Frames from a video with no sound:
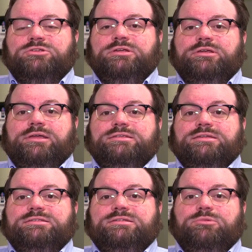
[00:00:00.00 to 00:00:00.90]
your hearing as it
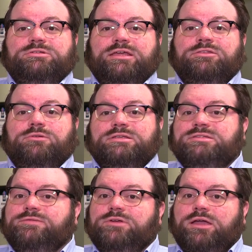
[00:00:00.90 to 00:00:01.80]
is to protect the
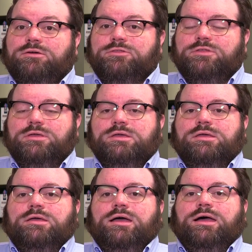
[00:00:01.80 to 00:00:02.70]
rest of your health.
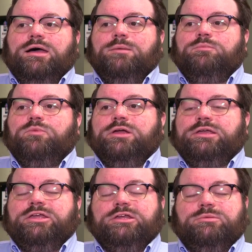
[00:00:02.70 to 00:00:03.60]

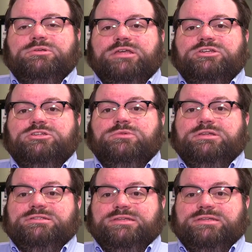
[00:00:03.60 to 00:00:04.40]
Wearing hearing protection when it's